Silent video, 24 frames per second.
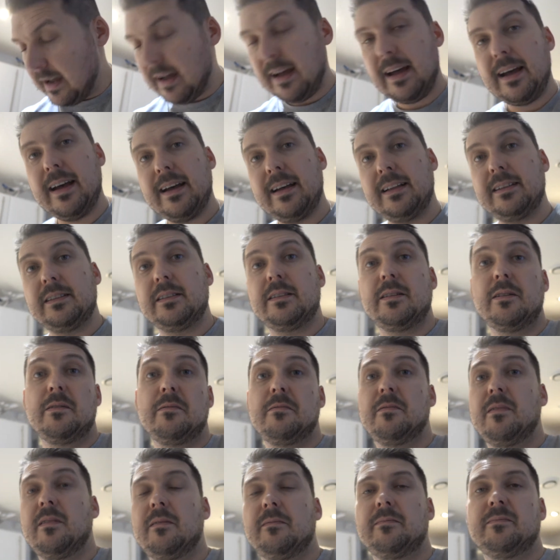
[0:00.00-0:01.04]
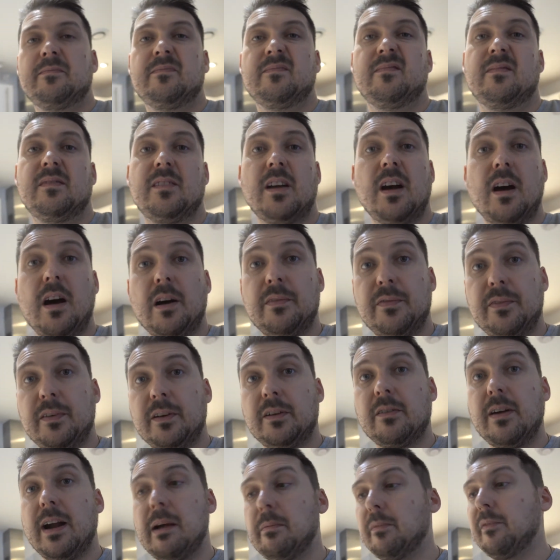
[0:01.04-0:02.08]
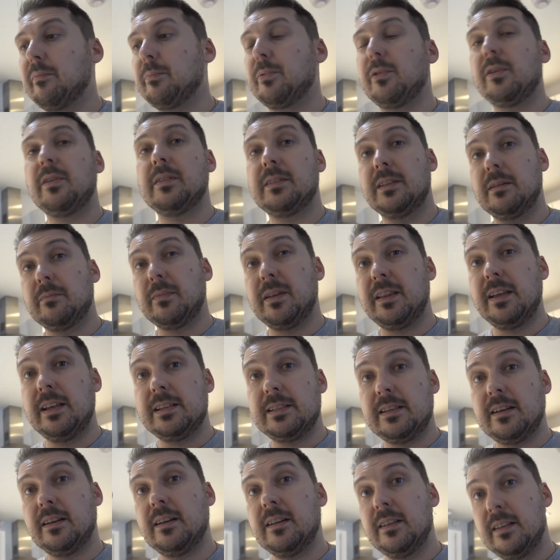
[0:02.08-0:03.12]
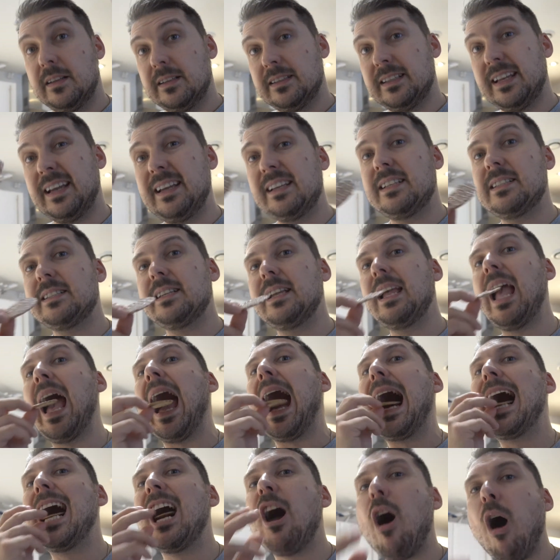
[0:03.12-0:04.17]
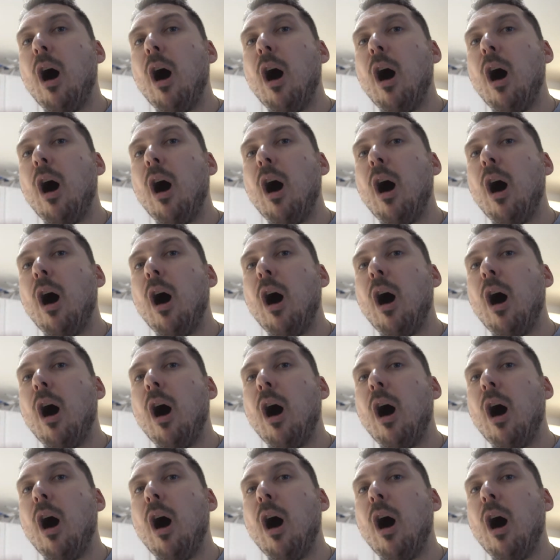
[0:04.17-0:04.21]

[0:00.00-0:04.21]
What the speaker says: and half a gram of protein. But these are tasty.